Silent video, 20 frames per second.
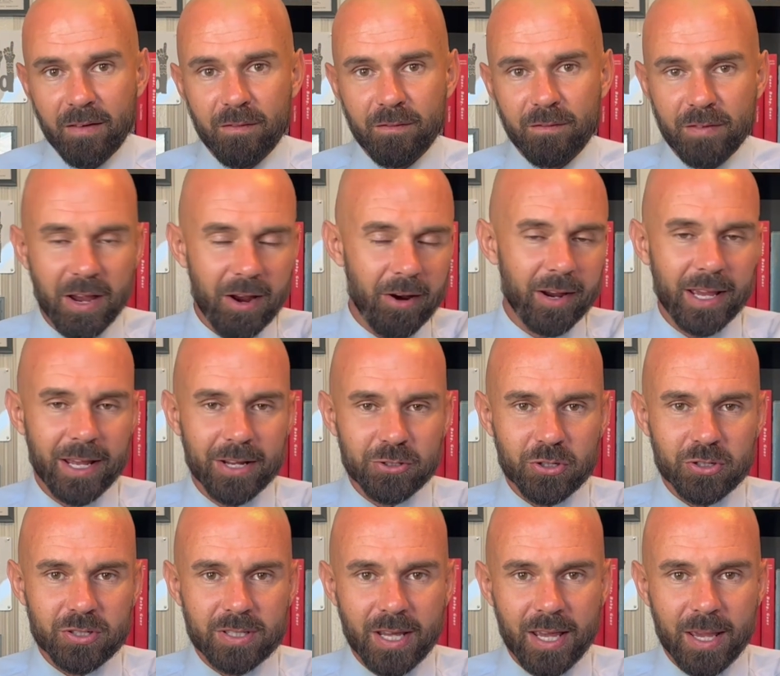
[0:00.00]
Very
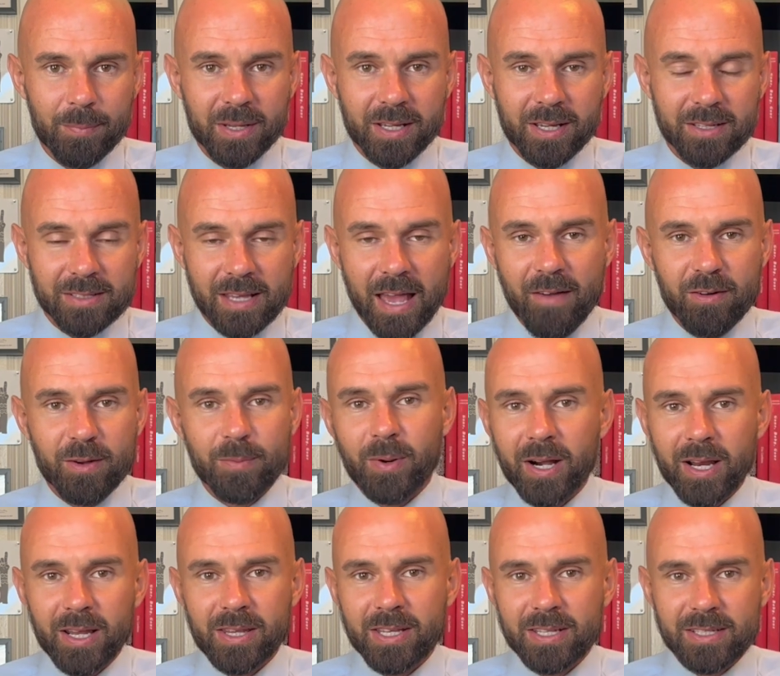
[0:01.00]
interesting because
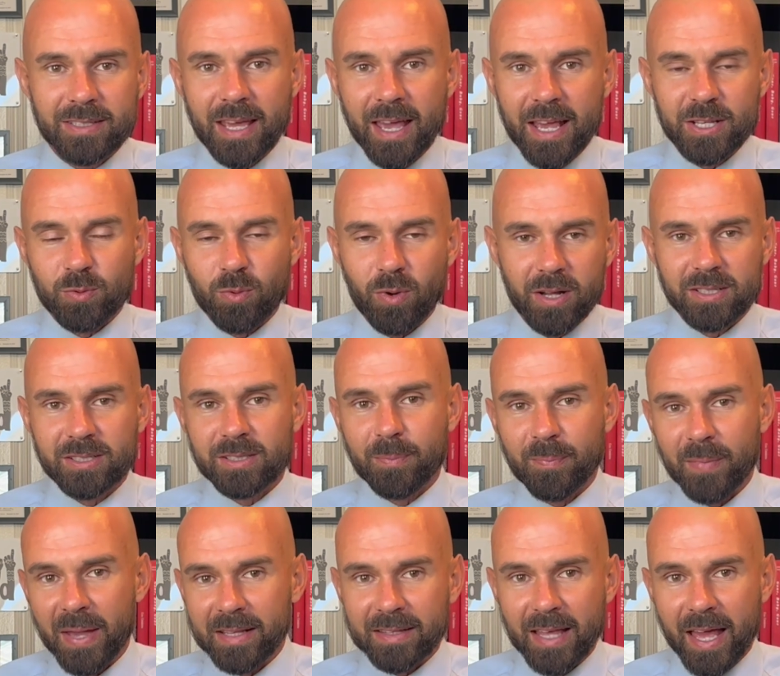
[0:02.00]
everybody these days wants to
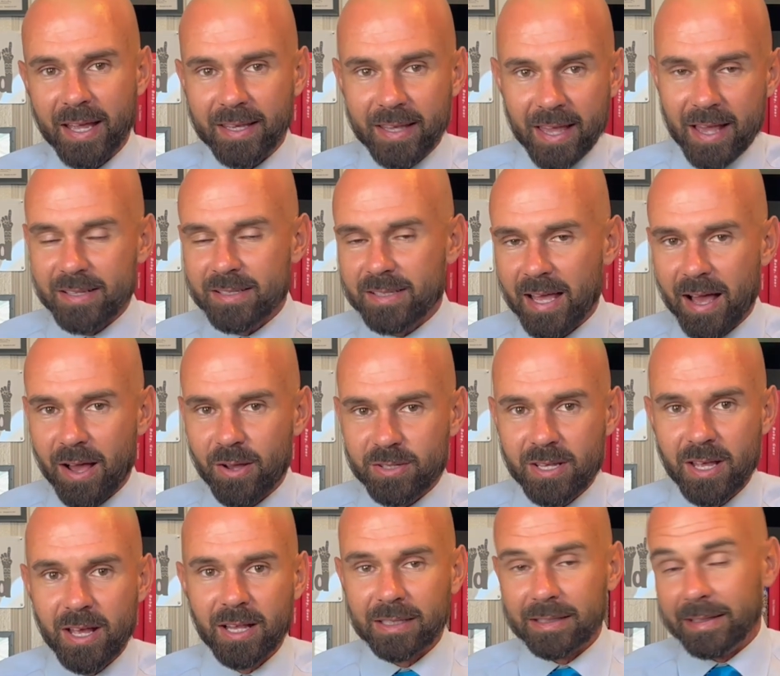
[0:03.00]
make that guest house
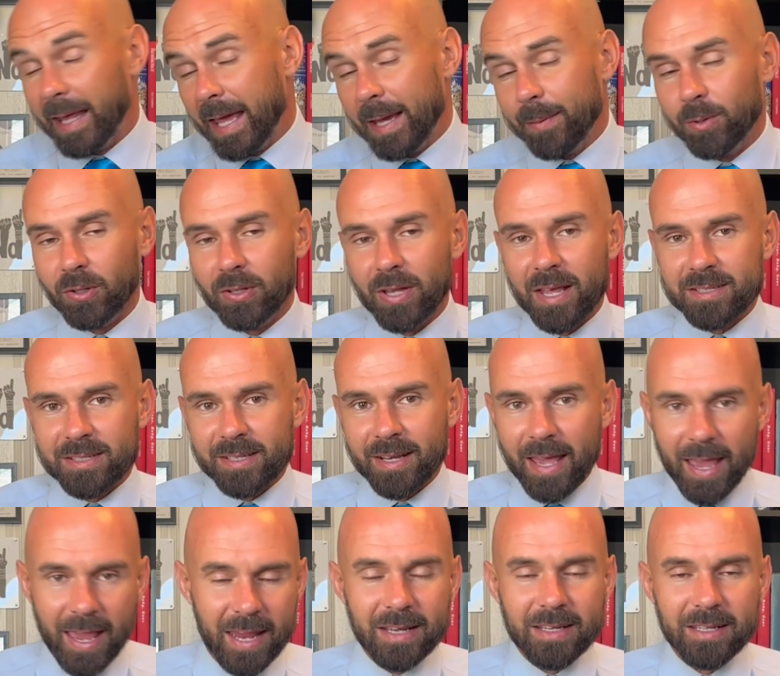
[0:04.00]
labeled as an
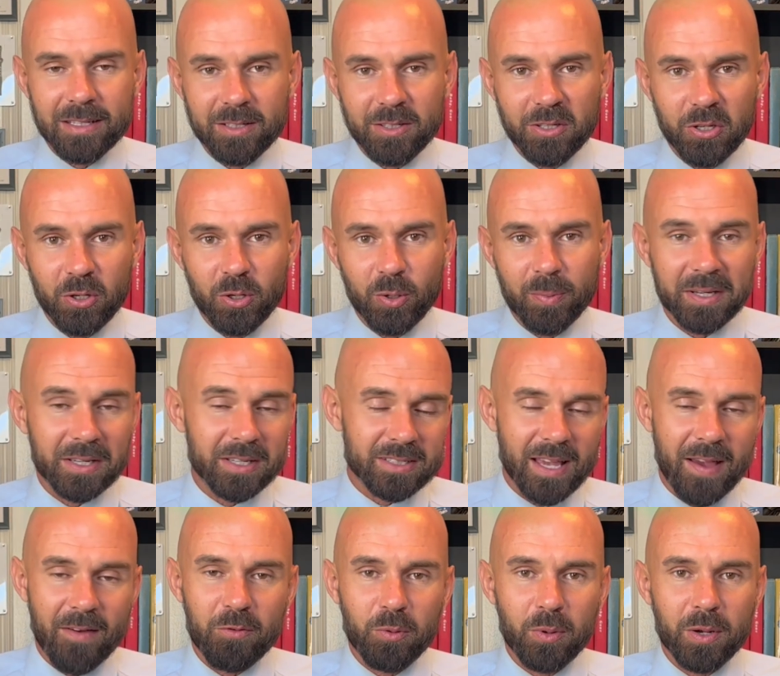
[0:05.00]
ADU because
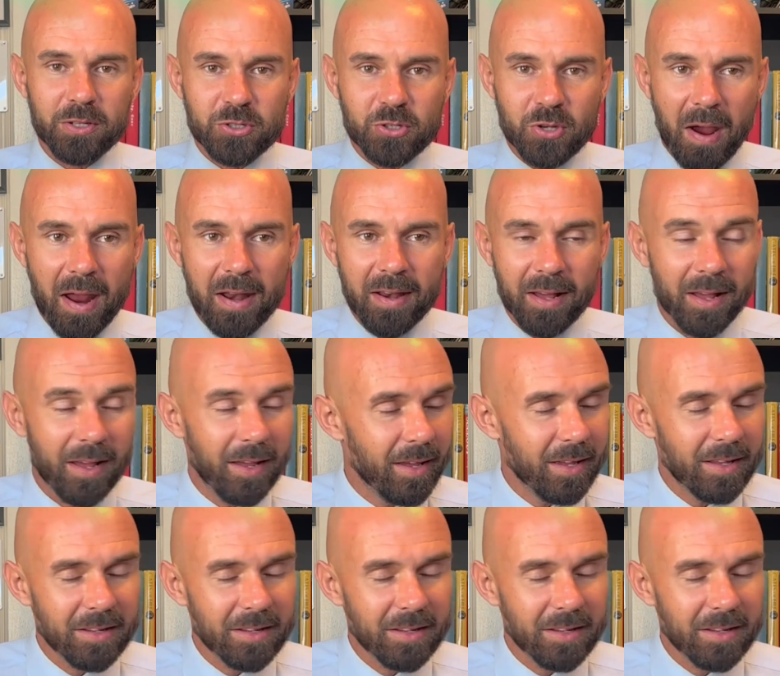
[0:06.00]
everyone's trying to